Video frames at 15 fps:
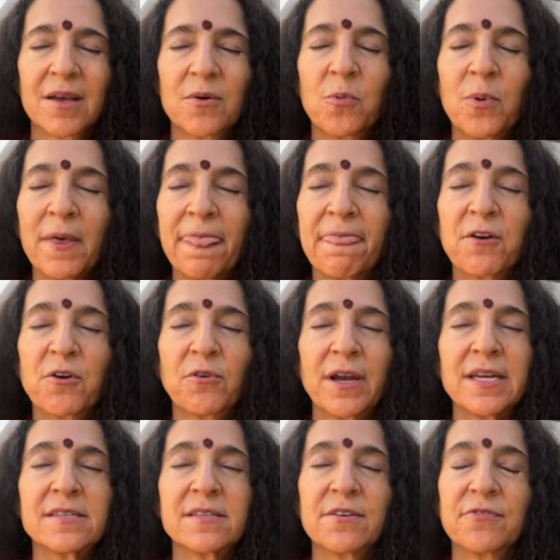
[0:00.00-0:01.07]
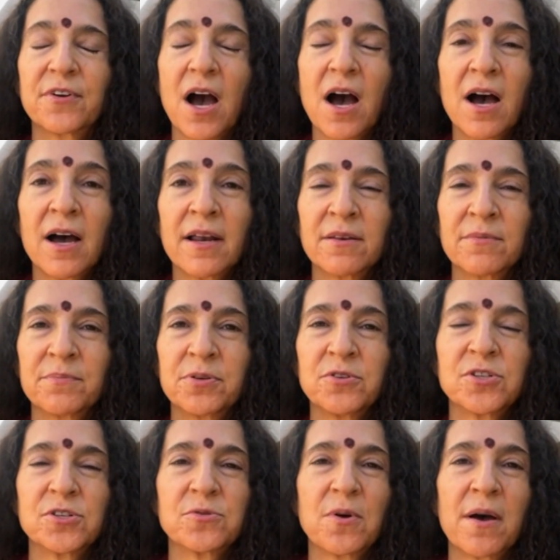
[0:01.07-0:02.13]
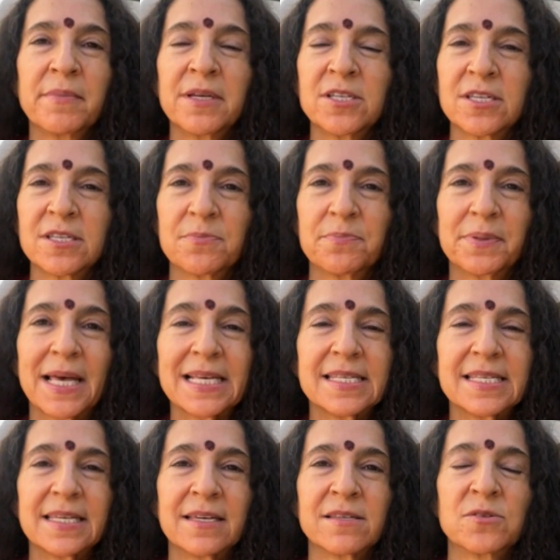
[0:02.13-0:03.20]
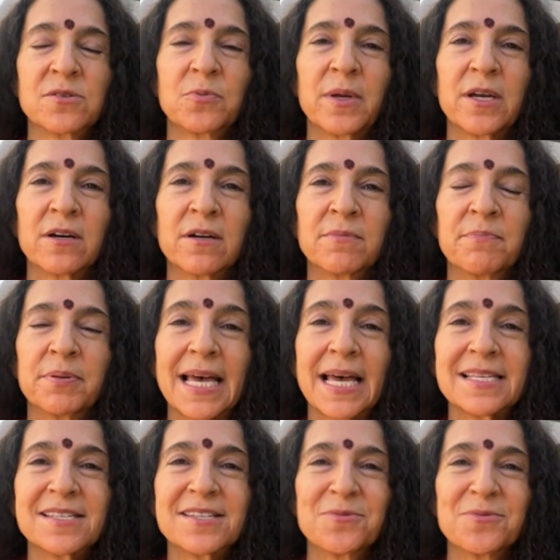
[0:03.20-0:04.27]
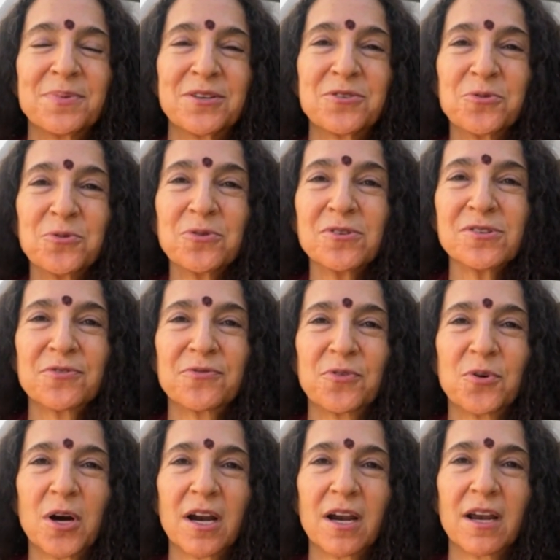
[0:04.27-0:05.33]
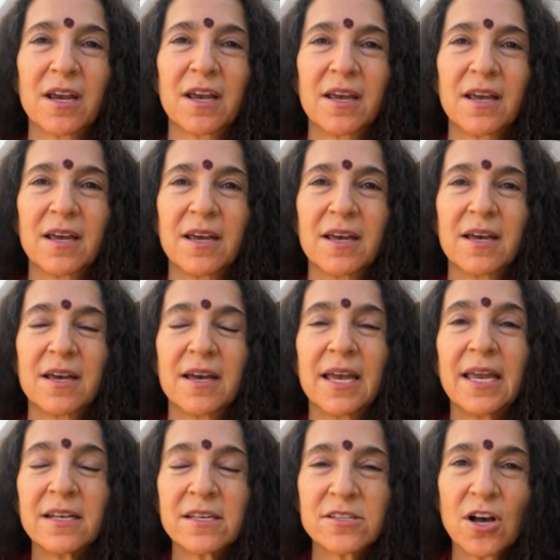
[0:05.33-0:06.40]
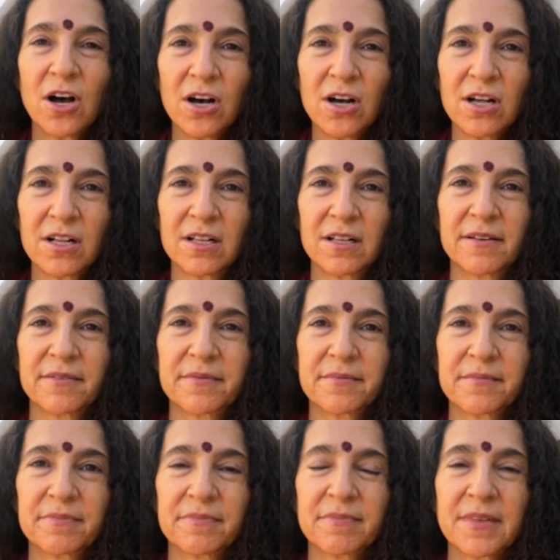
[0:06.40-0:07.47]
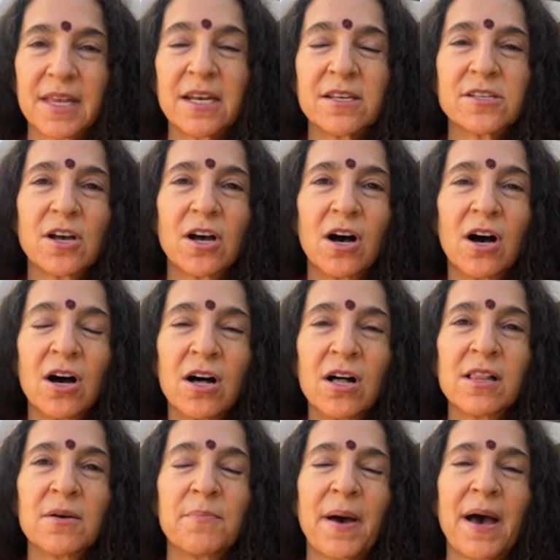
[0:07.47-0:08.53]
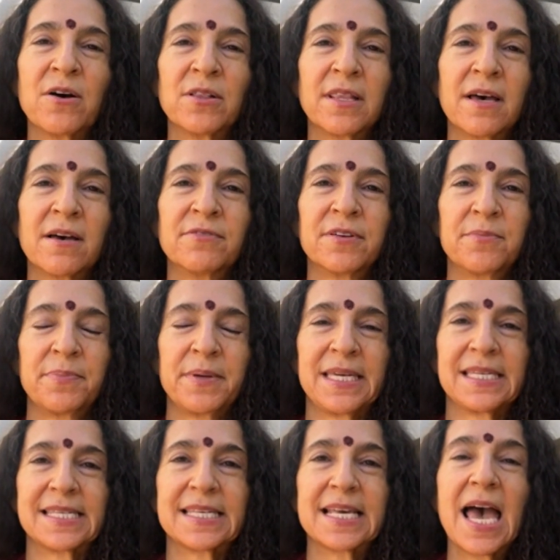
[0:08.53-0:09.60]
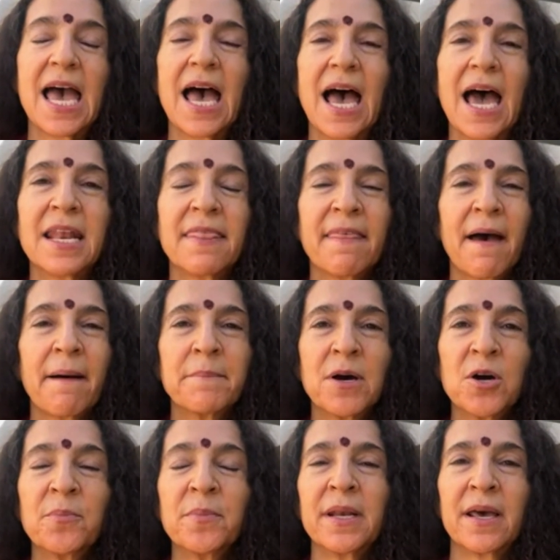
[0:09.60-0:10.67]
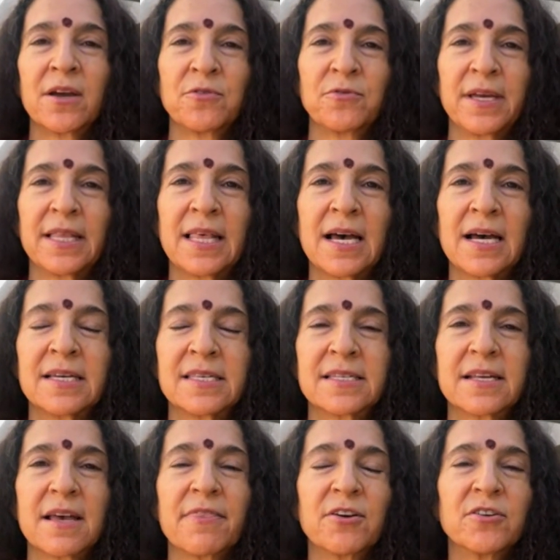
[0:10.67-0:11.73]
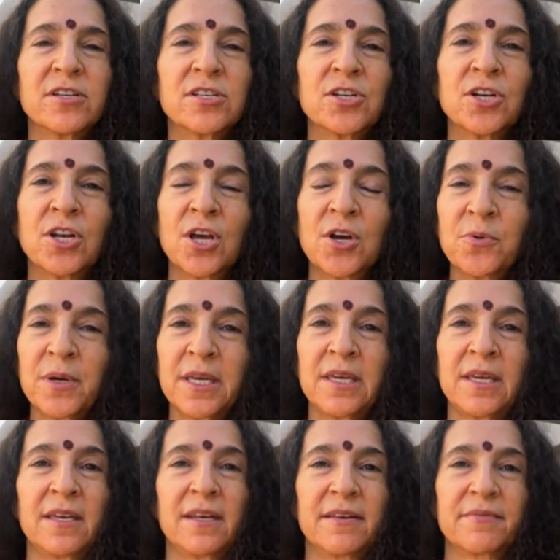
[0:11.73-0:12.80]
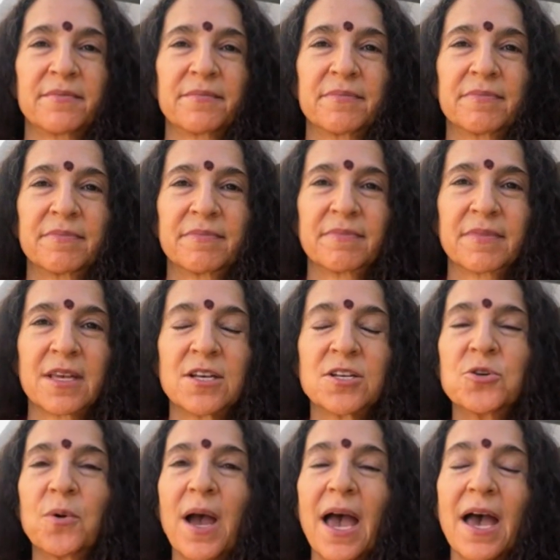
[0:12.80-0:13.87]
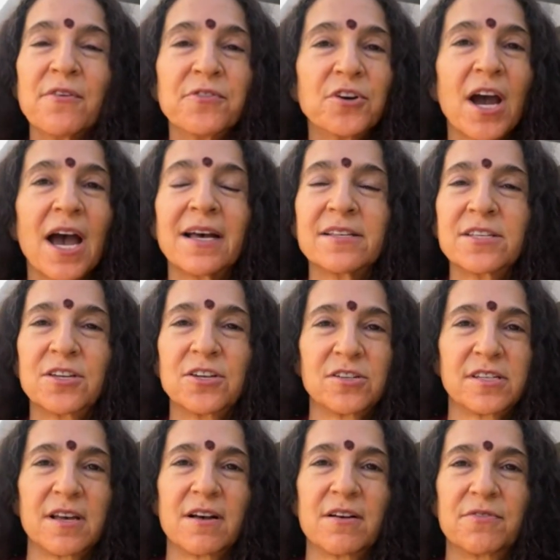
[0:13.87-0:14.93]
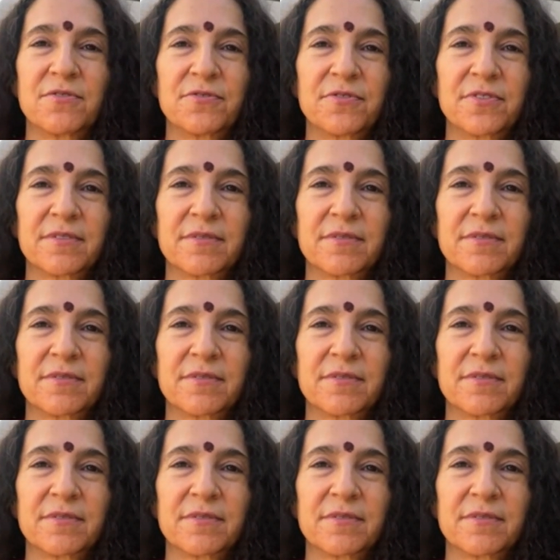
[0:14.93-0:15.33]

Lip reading: with the grace of God and Puja Swamiji's blessings, we are blessed to be tools for. It is all about love and peace. And in that moment, I realized there is no need to ever ask yourself